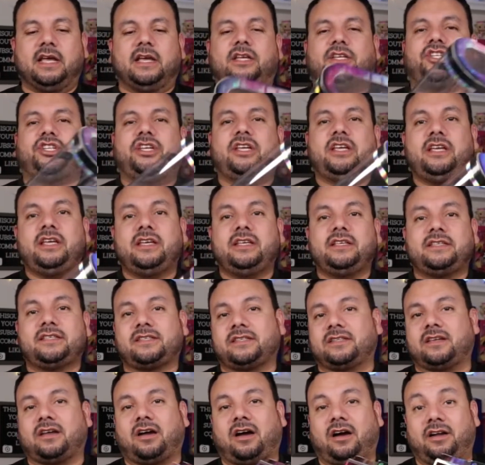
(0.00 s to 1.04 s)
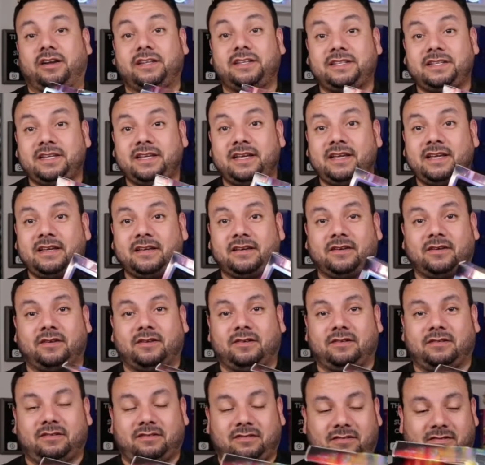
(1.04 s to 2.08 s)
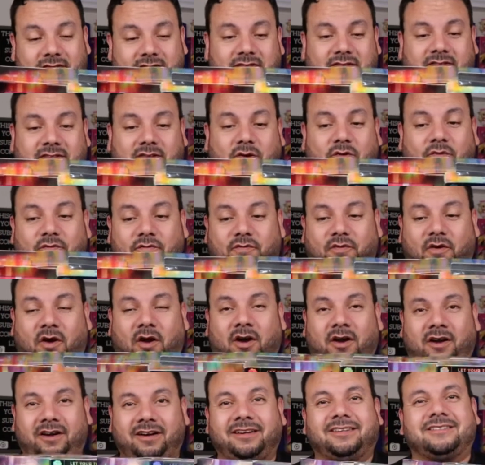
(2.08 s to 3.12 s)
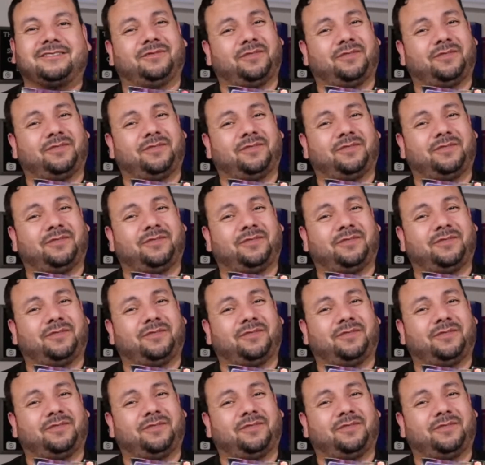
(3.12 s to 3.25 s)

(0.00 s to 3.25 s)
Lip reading: She is honestly, so far